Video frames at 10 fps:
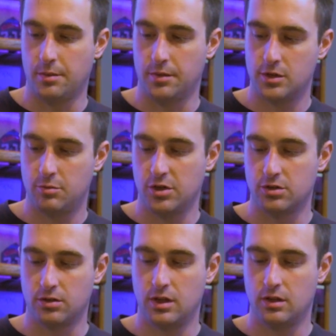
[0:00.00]

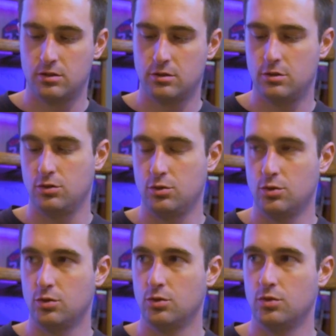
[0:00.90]
Special thanks
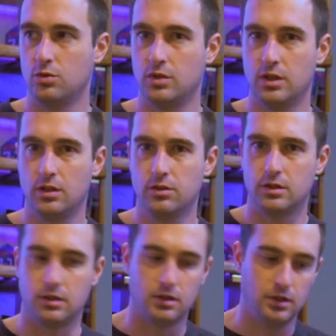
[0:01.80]
to
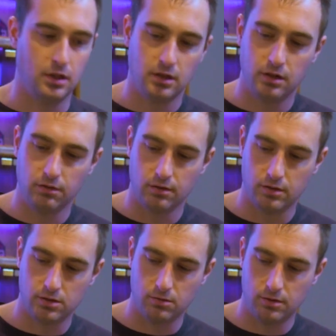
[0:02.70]
Hilton, I think, for
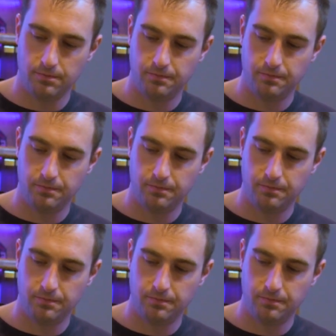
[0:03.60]
this one.